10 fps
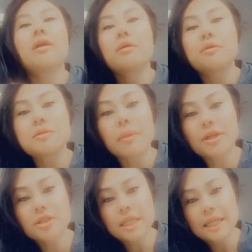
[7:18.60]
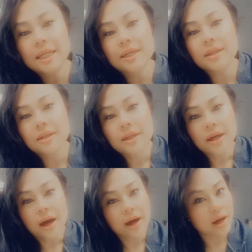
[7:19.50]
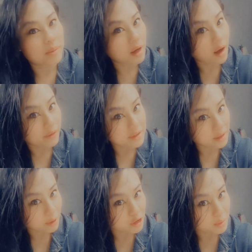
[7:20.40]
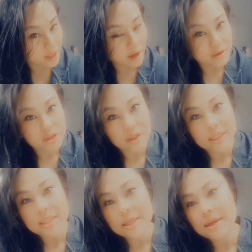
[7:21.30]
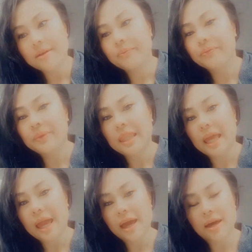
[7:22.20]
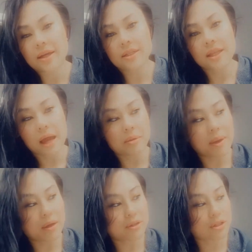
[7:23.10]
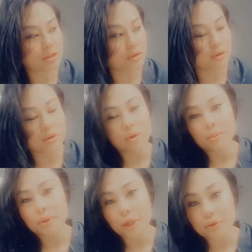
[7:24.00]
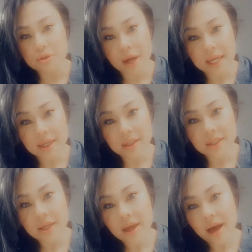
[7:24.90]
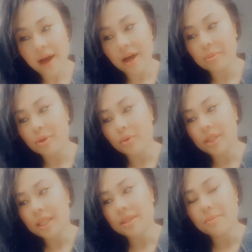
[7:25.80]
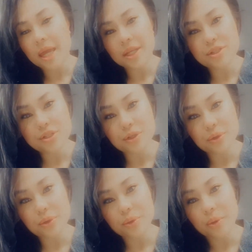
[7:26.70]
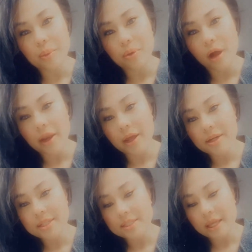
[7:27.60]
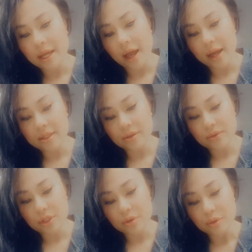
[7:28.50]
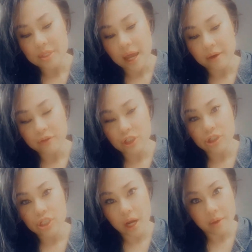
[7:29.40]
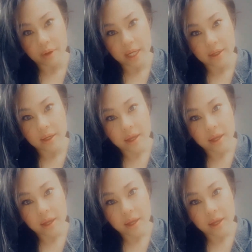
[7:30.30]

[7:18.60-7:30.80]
It was much needed. Obviously washed my hair, as you can see. And I'm about to blow dry it. But really the main two products that I kind of use after showering,